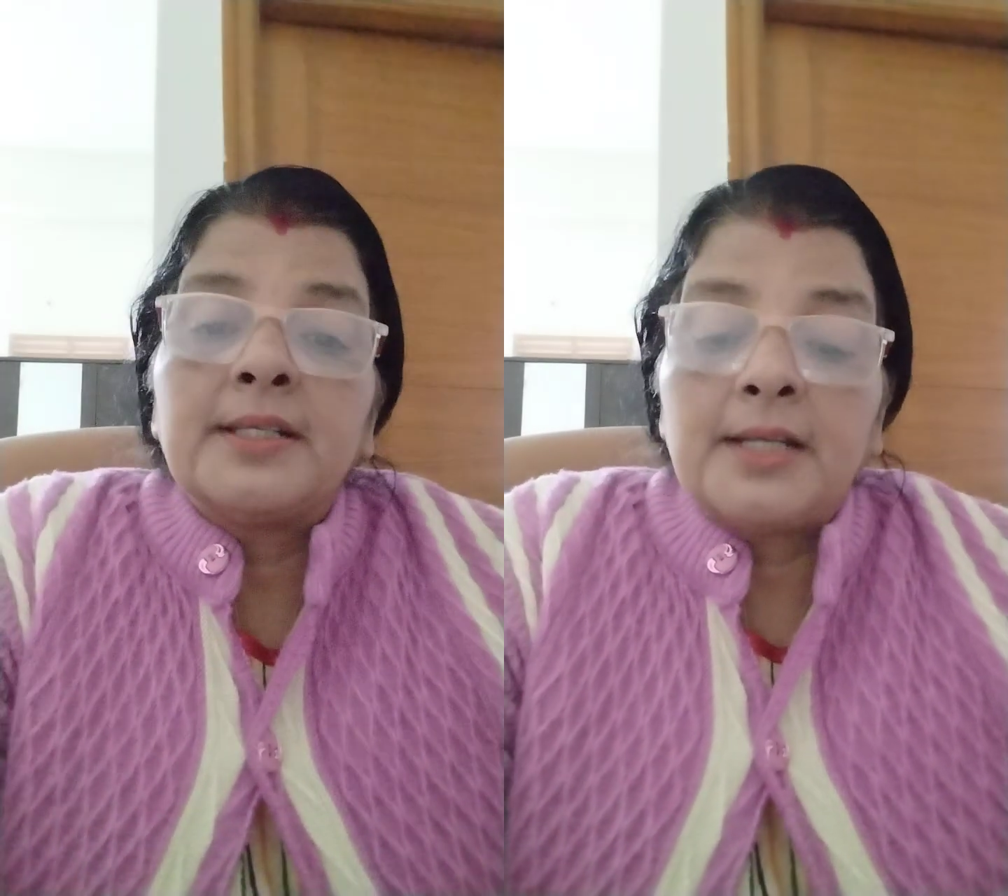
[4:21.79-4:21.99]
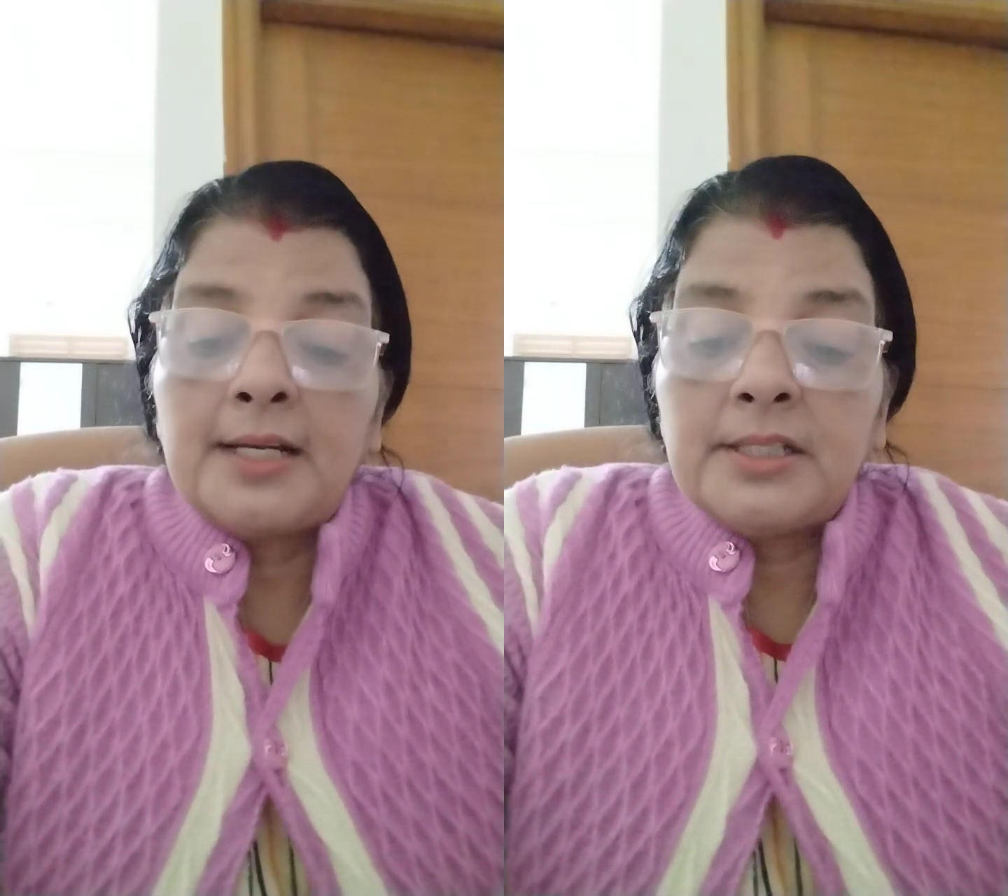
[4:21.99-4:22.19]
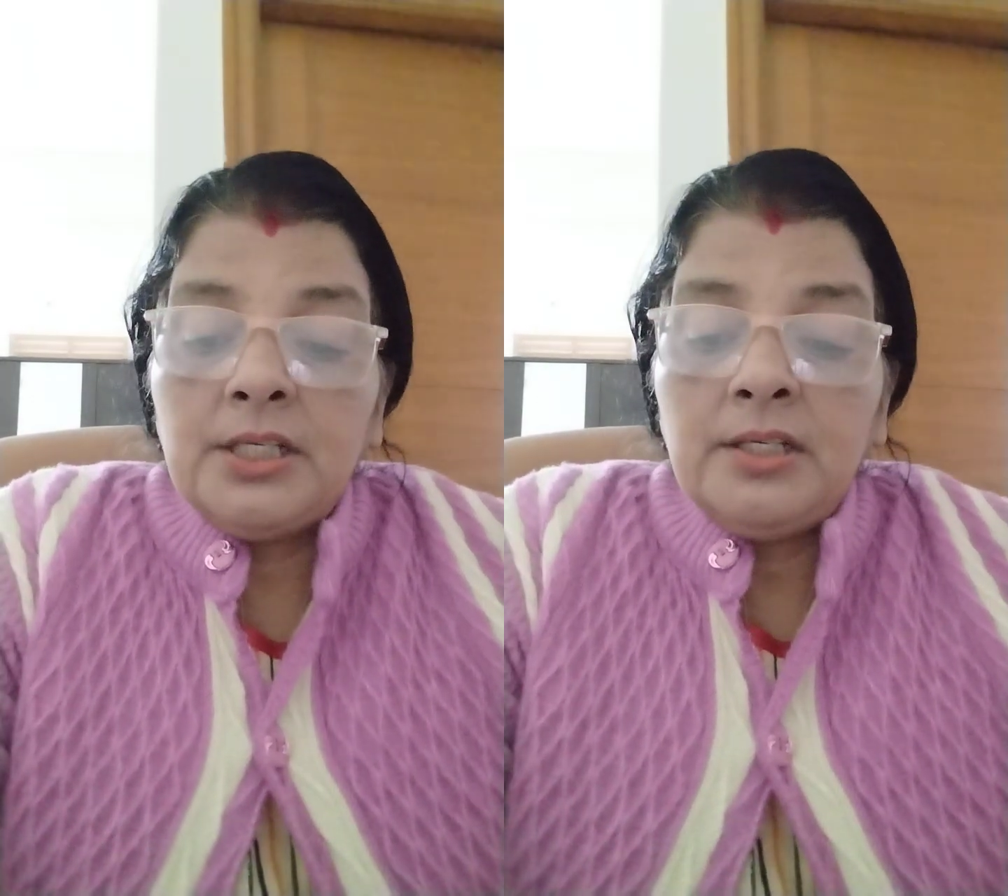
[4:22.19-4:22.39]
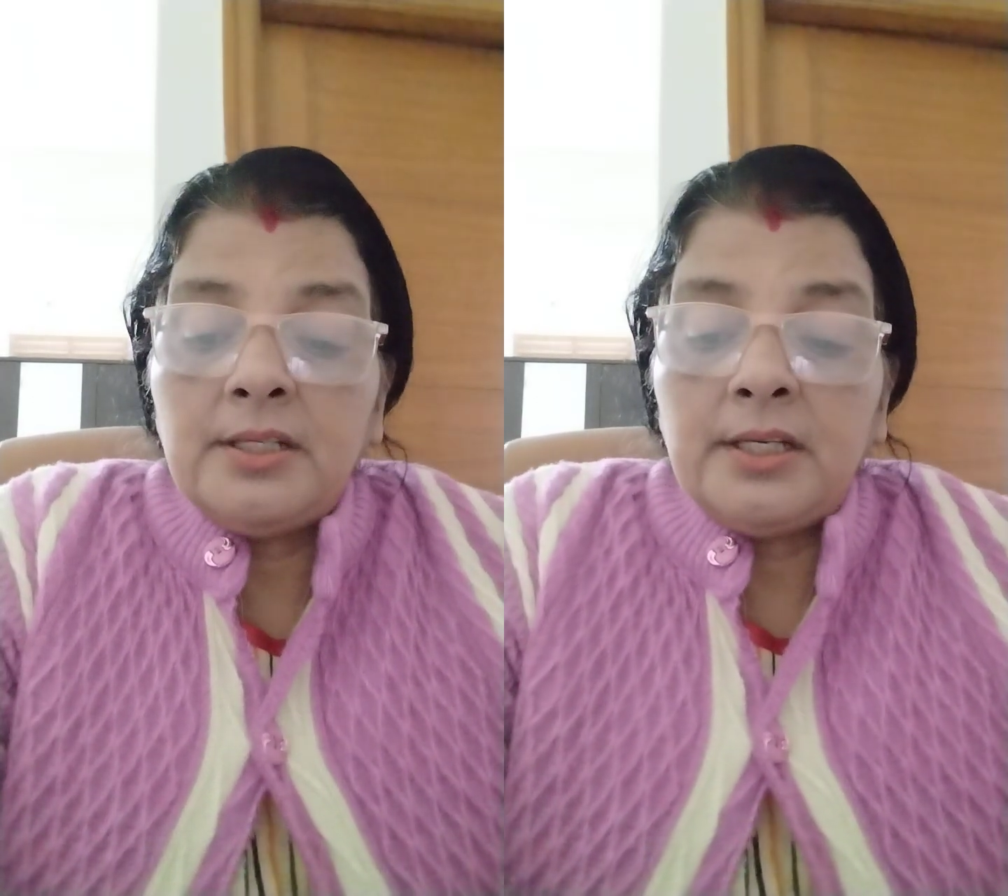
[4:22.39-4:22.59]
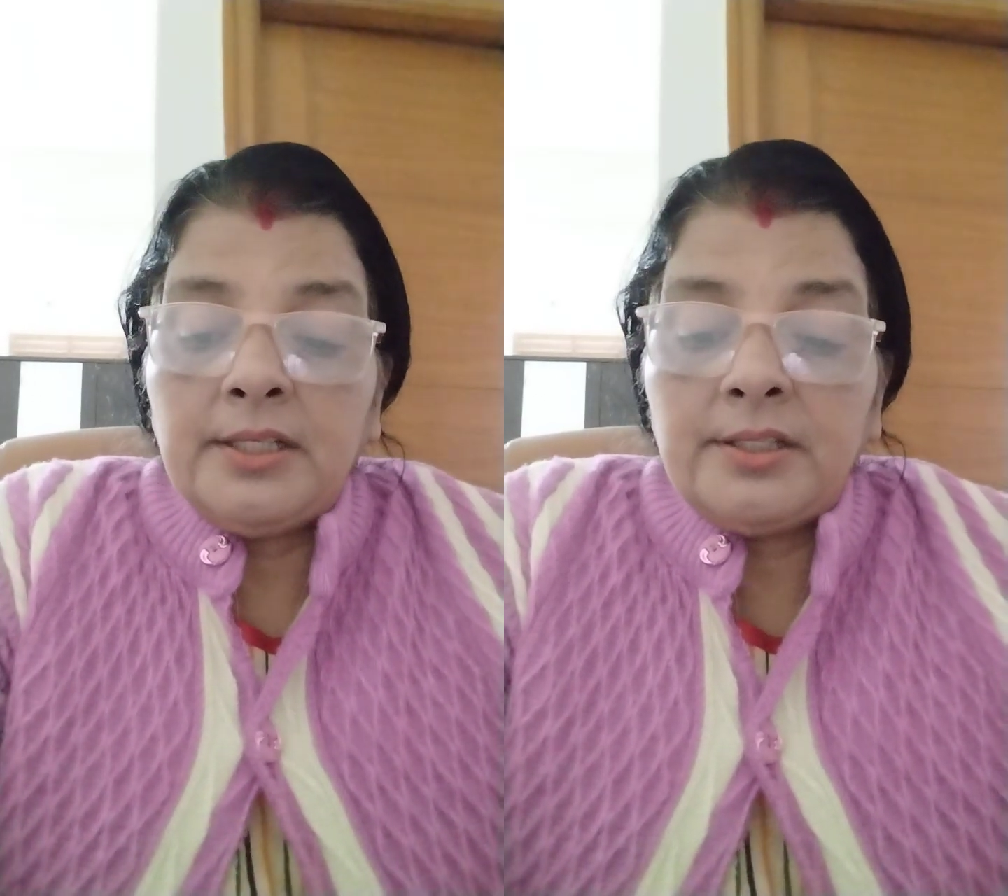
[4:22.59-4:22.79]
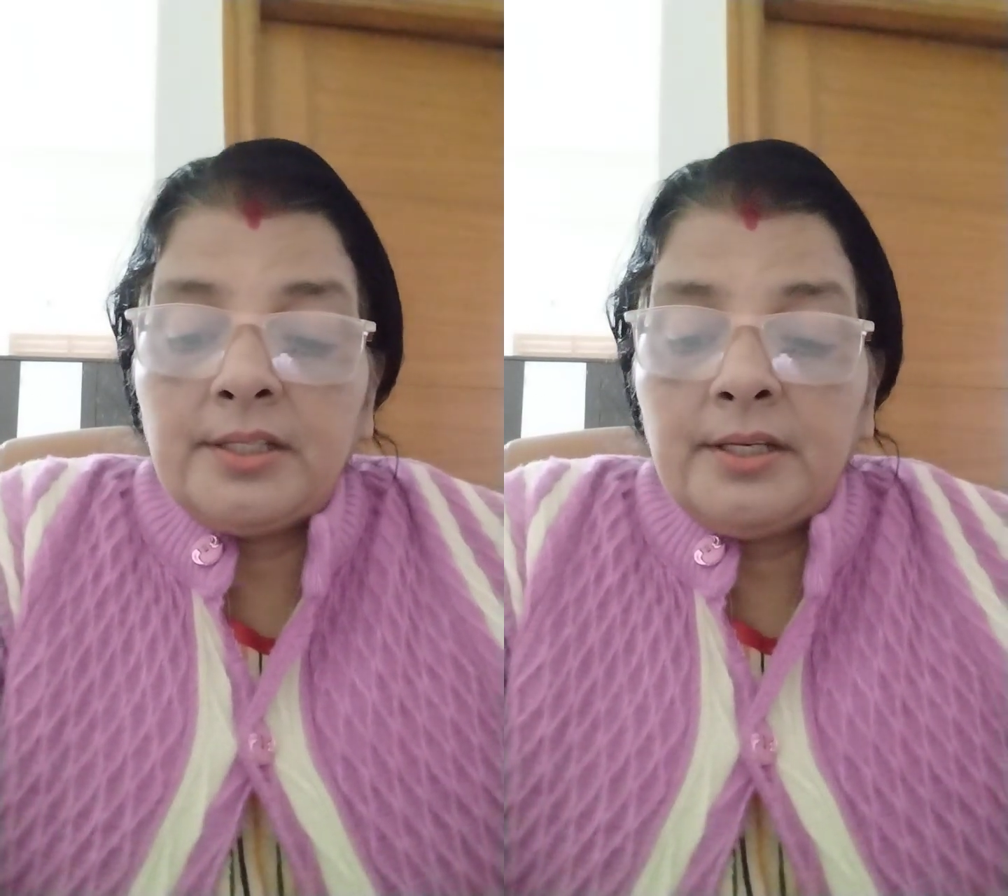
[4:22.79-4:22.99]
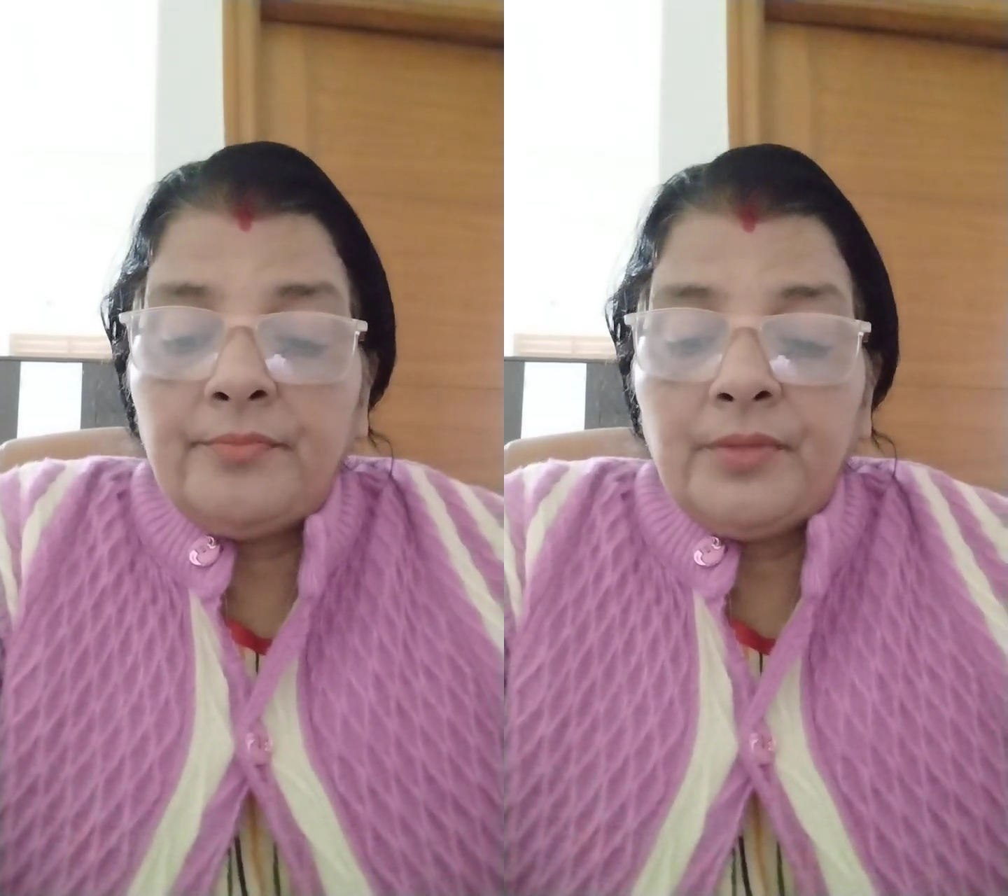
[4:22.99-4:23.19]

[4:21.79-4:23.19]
energy released.